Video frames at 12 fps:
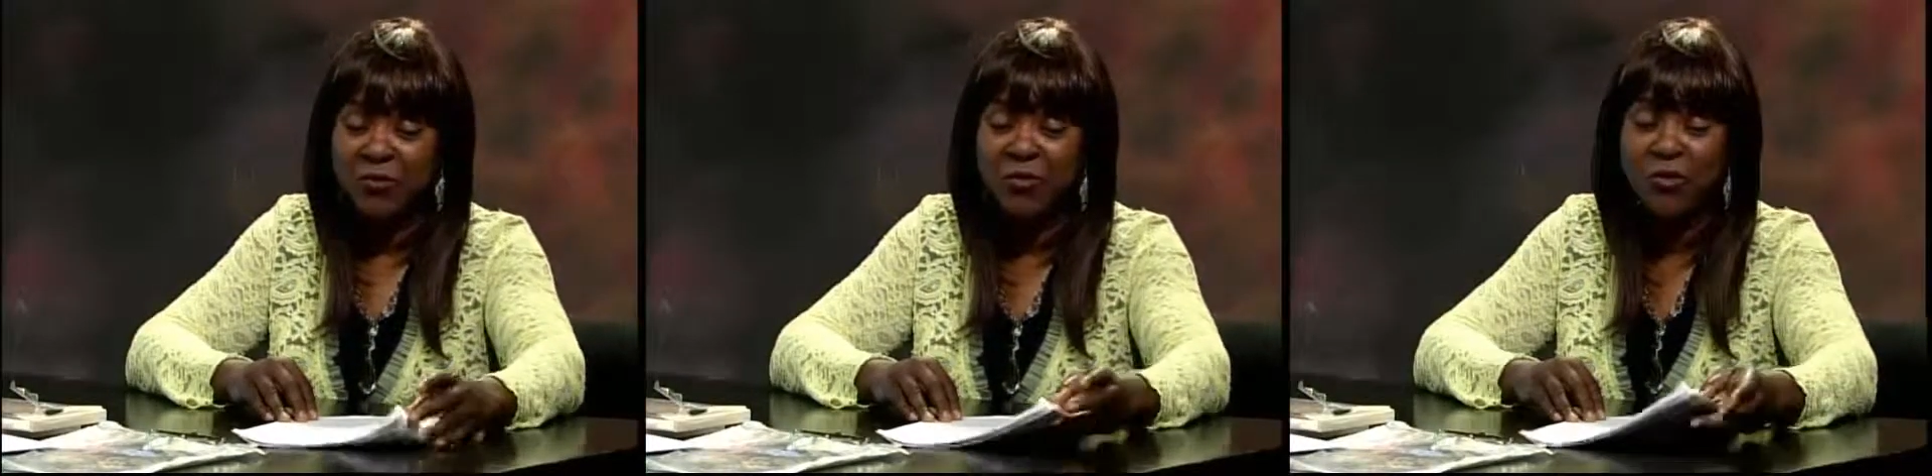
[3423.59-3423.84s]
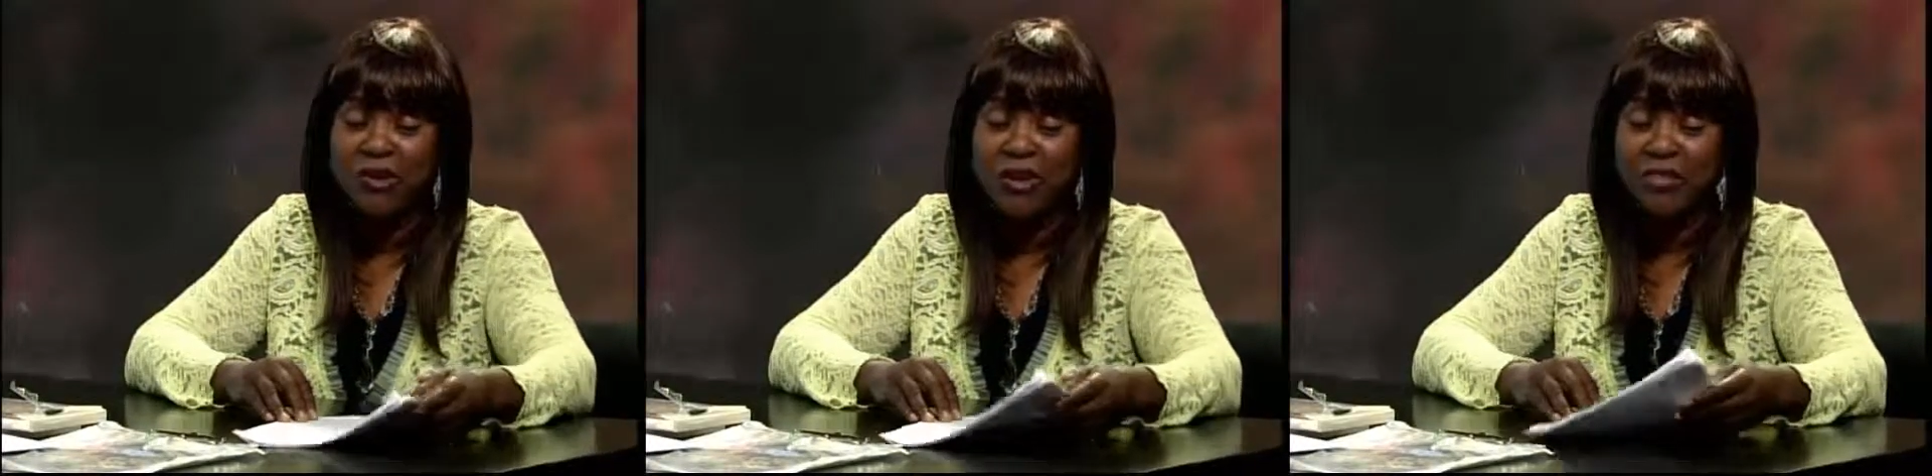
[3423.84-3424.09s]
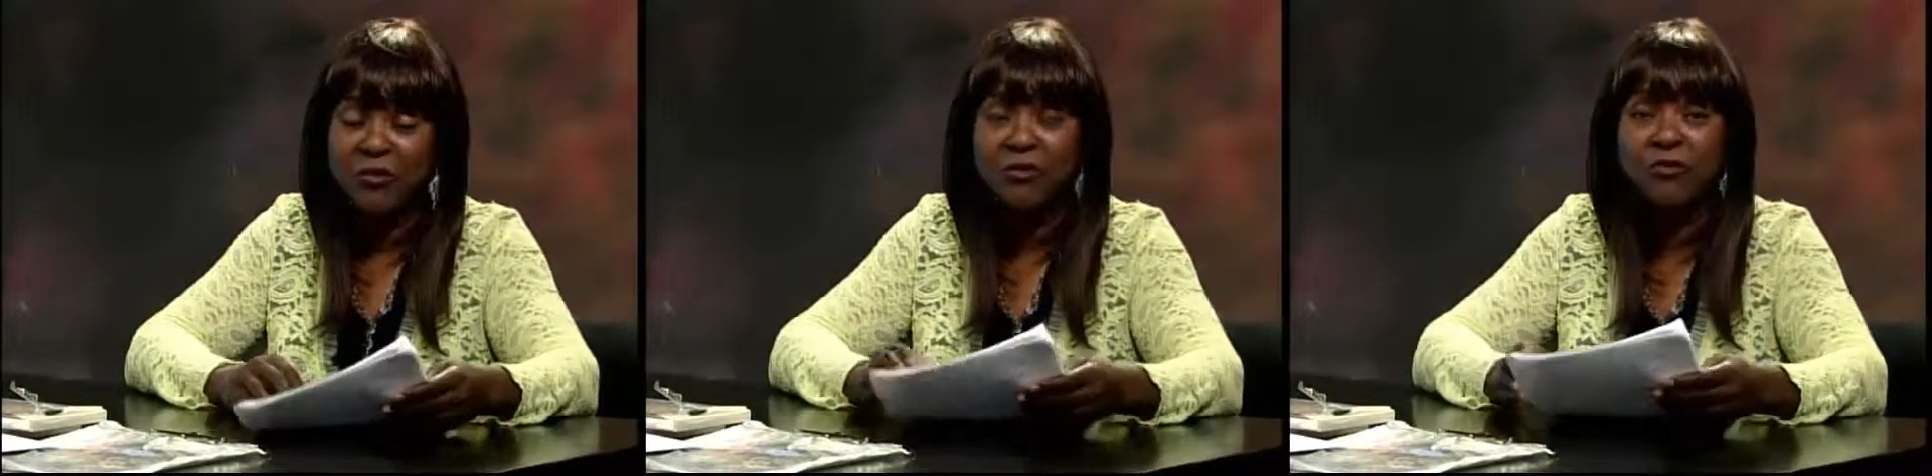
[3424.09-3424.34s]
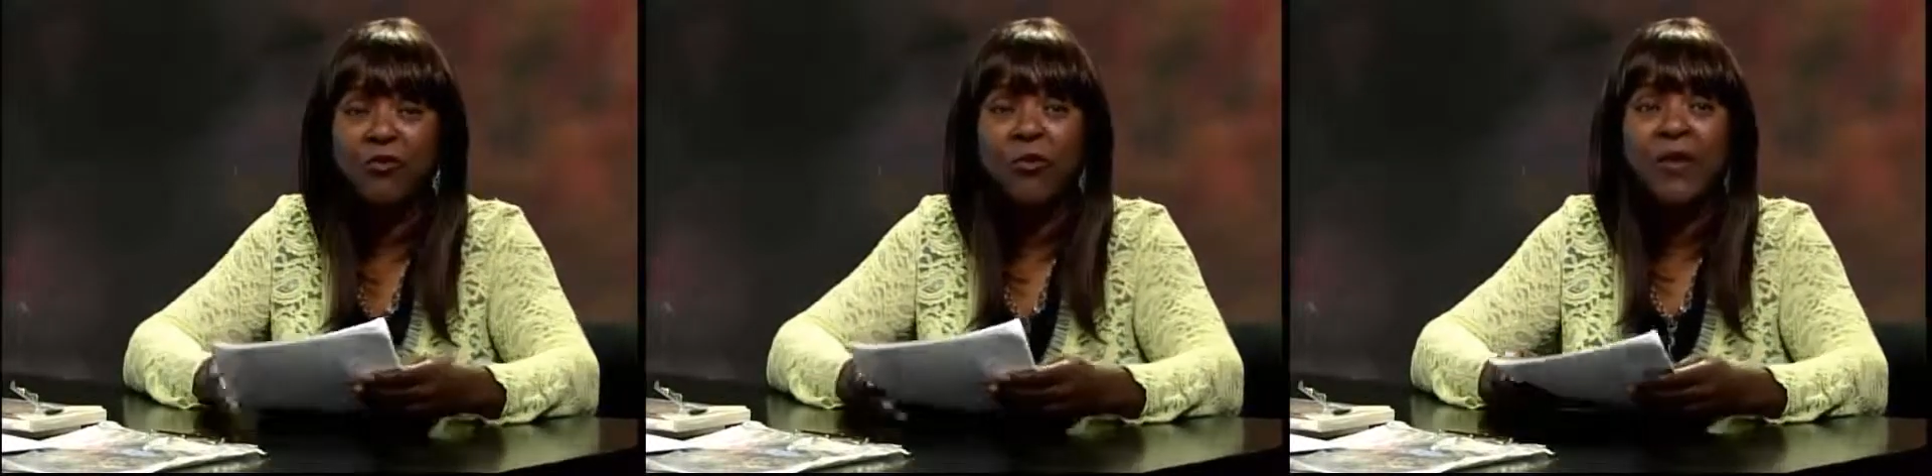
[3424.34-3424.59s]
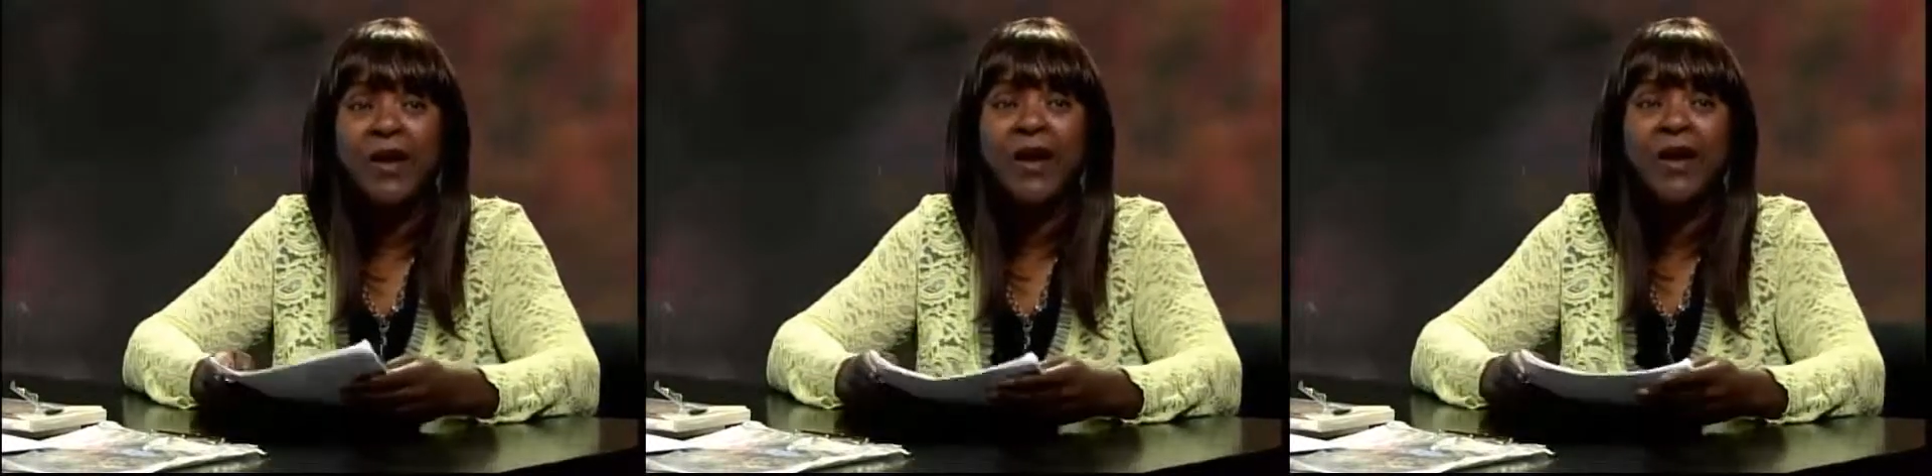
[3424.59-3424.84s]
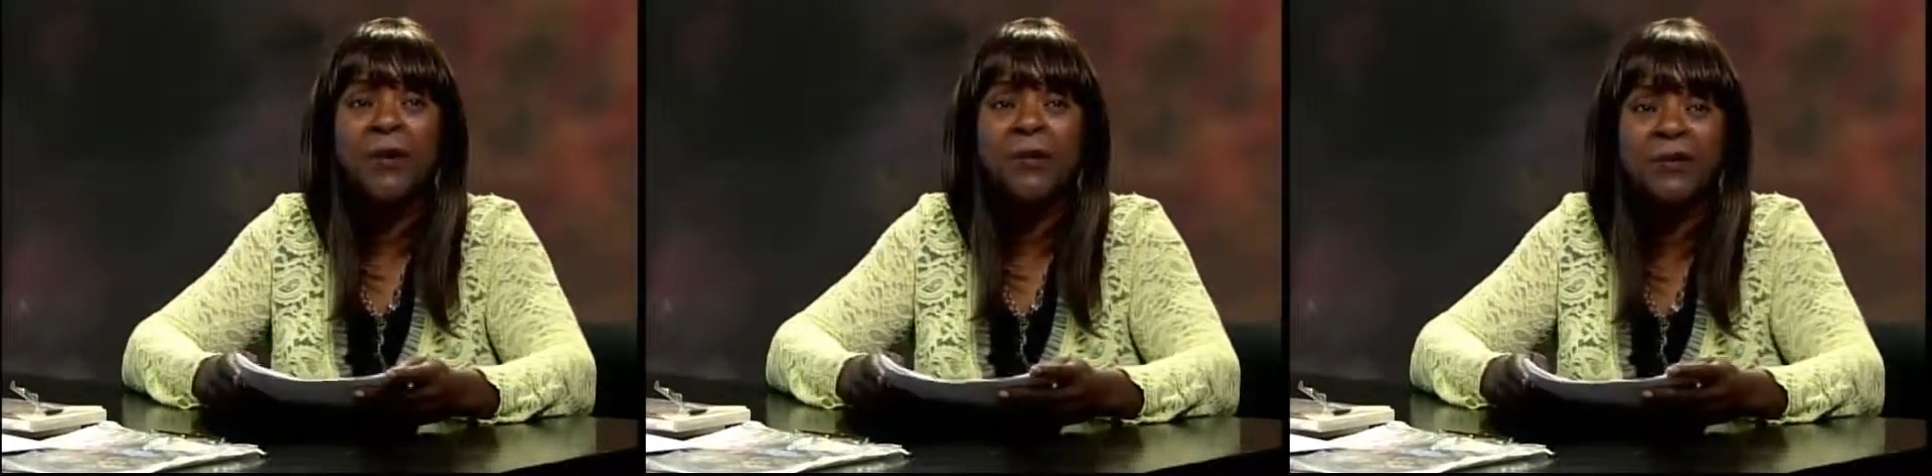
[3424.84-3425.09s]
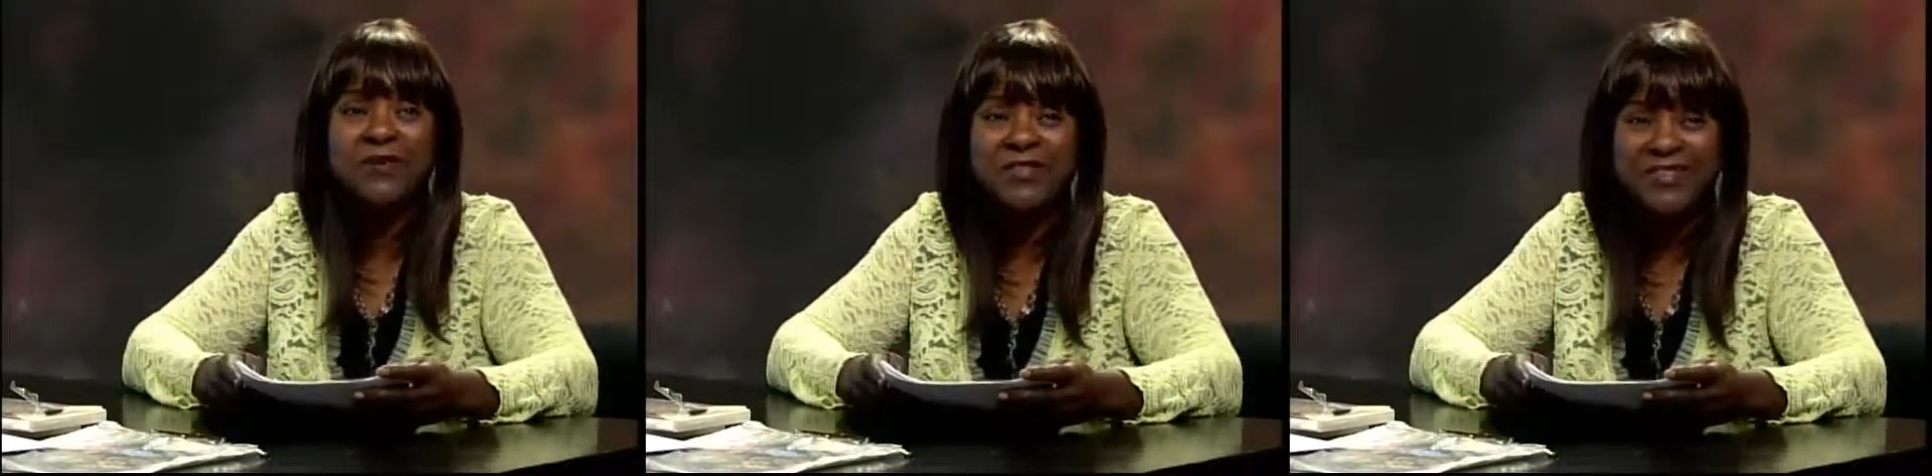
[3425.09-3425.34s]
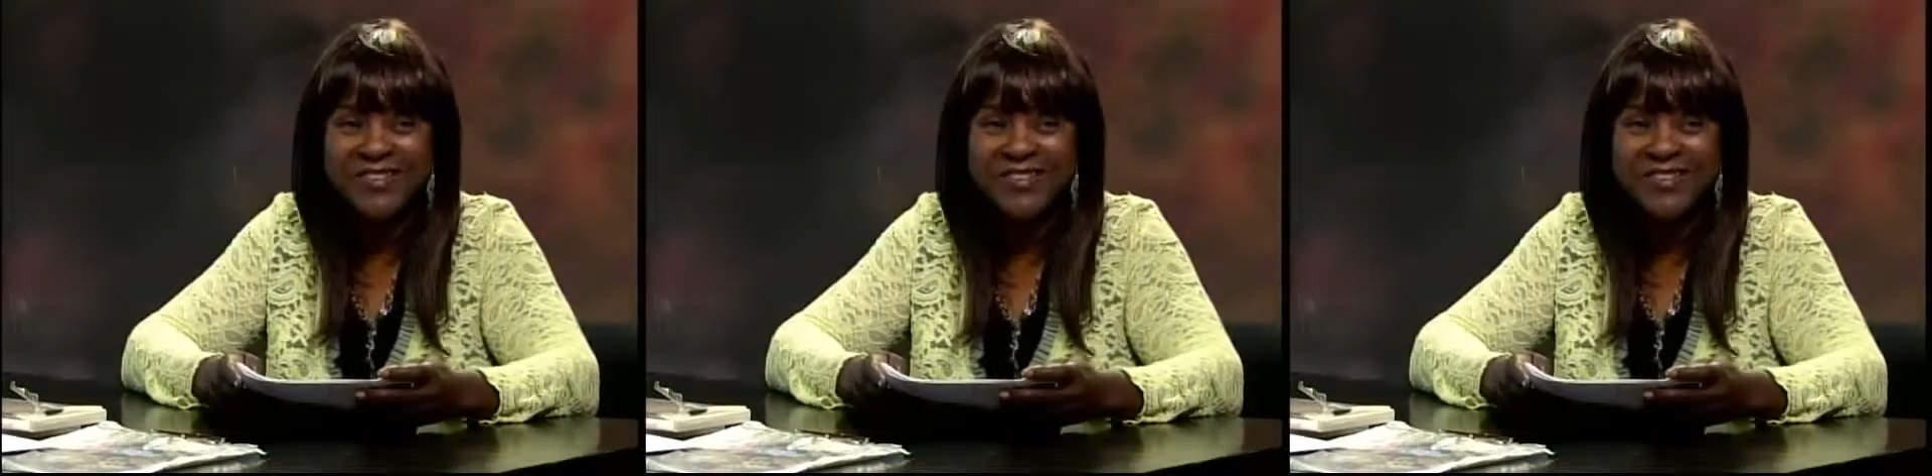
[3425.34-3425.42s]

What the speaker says: for another 4 hours.